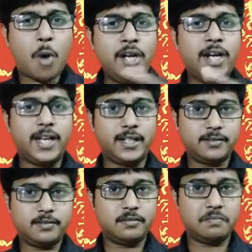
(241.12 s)

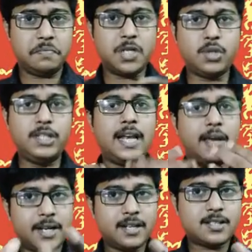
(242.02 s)
bonding between the
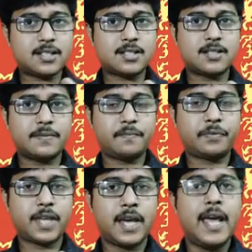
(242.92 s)
laborers
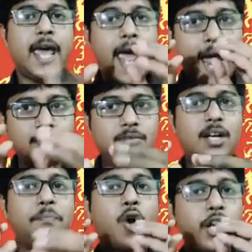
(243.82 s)
and
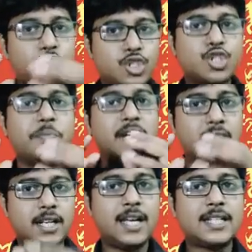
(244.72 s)
the produced
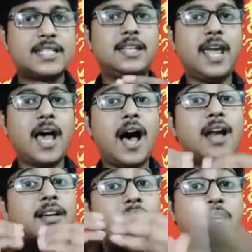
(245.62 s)
materials they
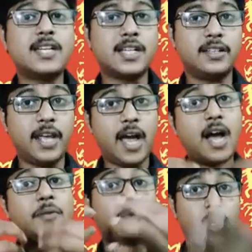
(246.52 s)
are creating, they
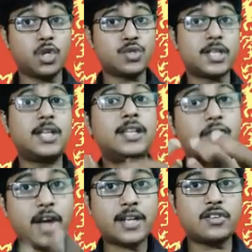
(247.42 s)
are producing in
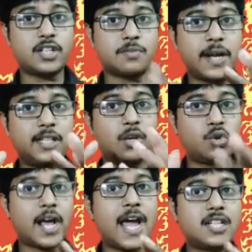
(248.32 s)
the factories by their
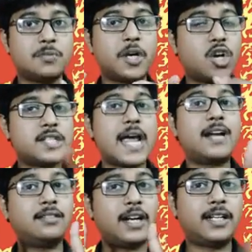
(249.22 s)
own hands, because
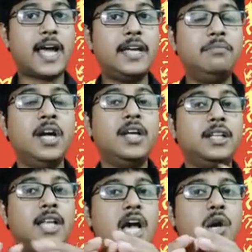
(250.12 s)
at that
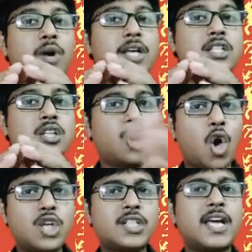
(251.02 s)
time there was
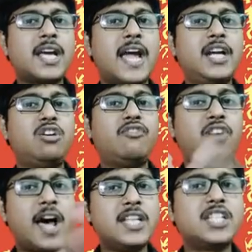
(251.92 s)
not a kind
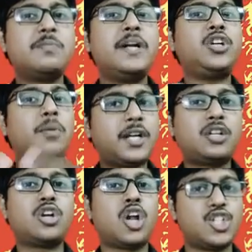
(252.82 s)
of flourishment of
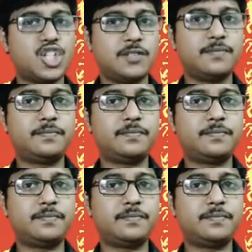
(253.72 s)
technology.